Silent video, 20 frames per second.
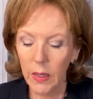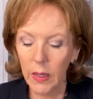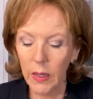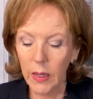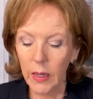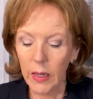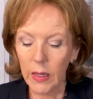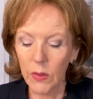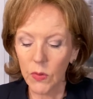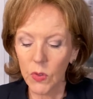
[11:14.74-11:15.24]

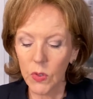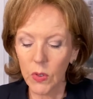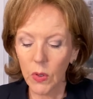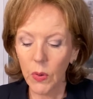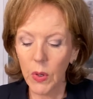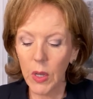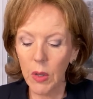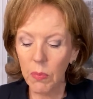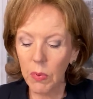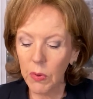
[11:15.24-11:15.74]
And so
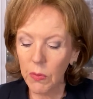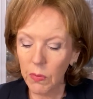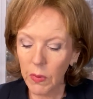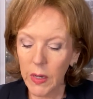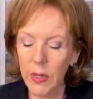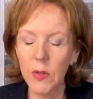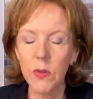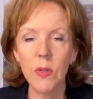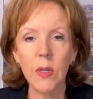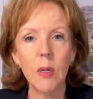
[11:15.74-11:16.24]
he would
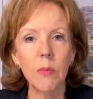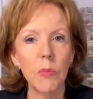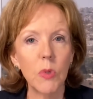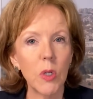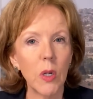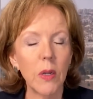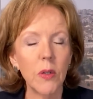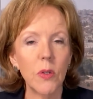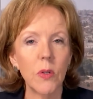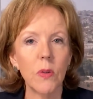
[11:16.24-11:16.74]
raise up
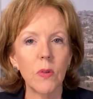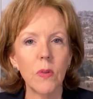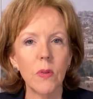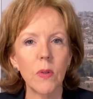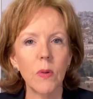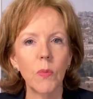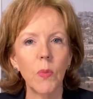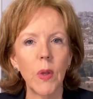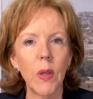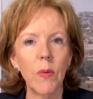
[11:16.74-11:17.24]
judges,
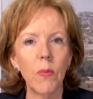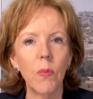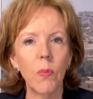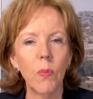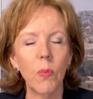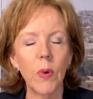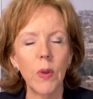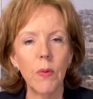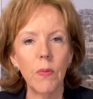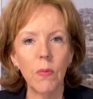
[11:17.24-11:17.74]
and
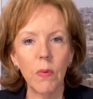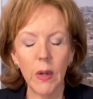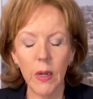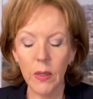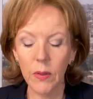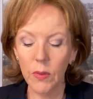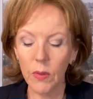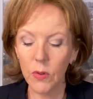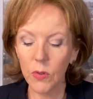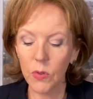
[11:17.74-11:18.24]
we
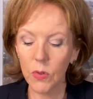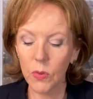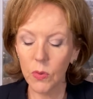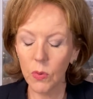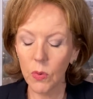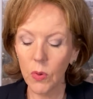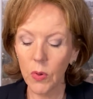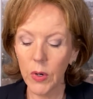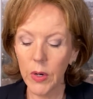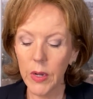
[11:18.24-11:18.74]
read the
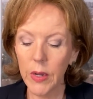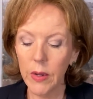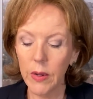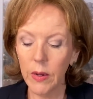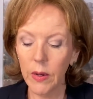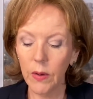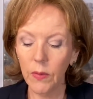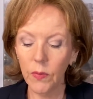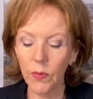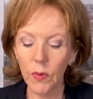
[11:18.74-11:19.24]
story
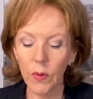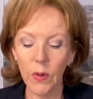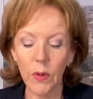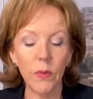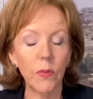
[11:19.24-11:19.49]
of